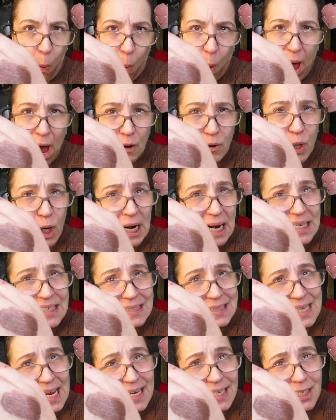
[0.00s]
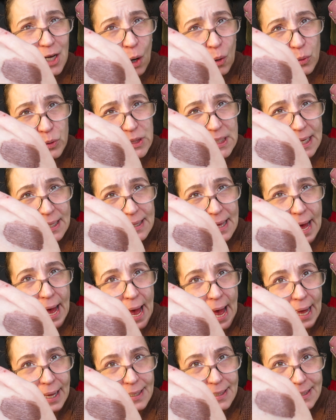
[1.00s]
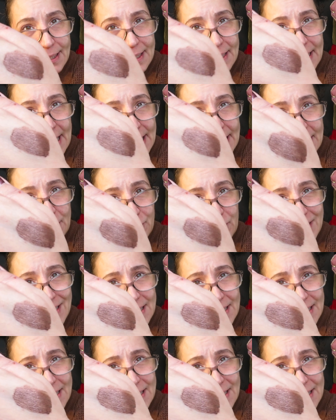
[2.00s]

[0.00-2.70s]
How could I say no to that? Like,